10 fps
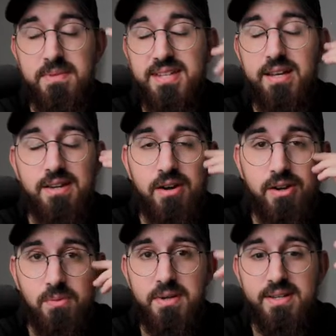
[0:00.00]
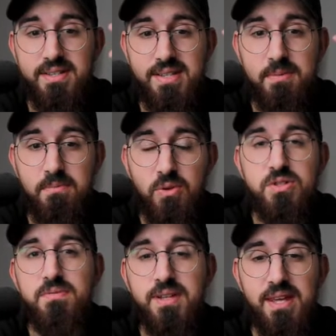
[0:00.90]
second argument is that
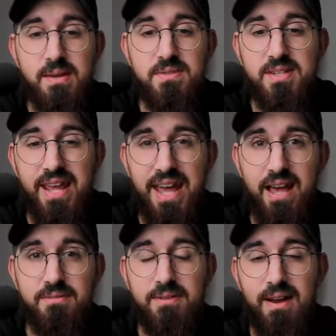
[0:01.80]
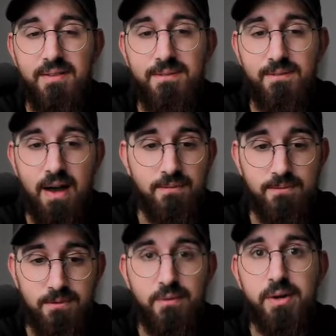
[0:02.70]
most of the games that have a
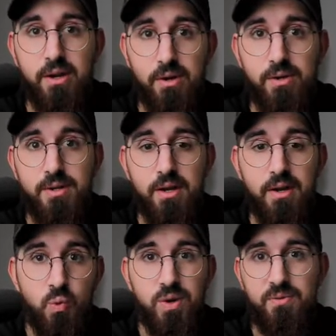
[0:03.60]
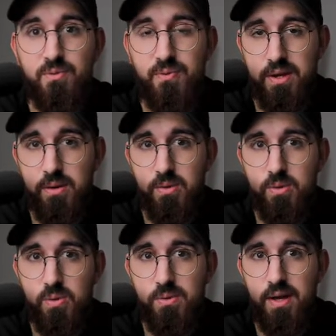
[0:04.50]
very good review,